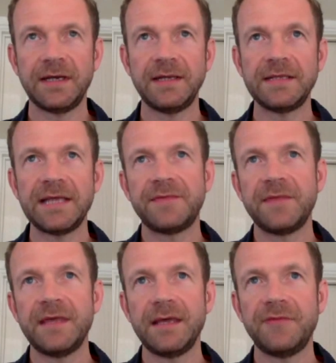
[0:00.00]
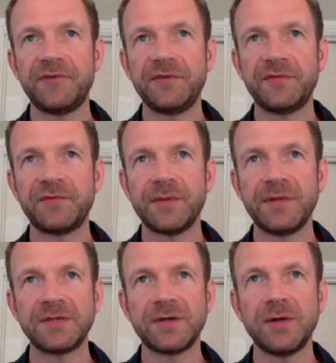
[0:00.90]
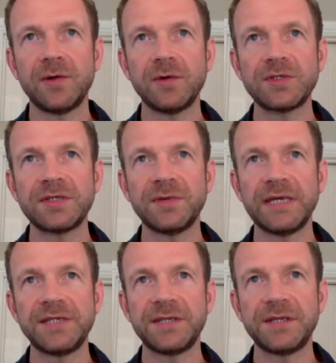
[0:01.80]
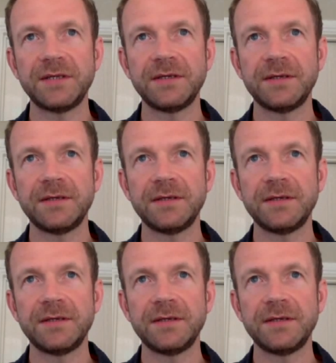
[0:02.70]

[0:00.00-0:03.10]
And there's a whole host of ways that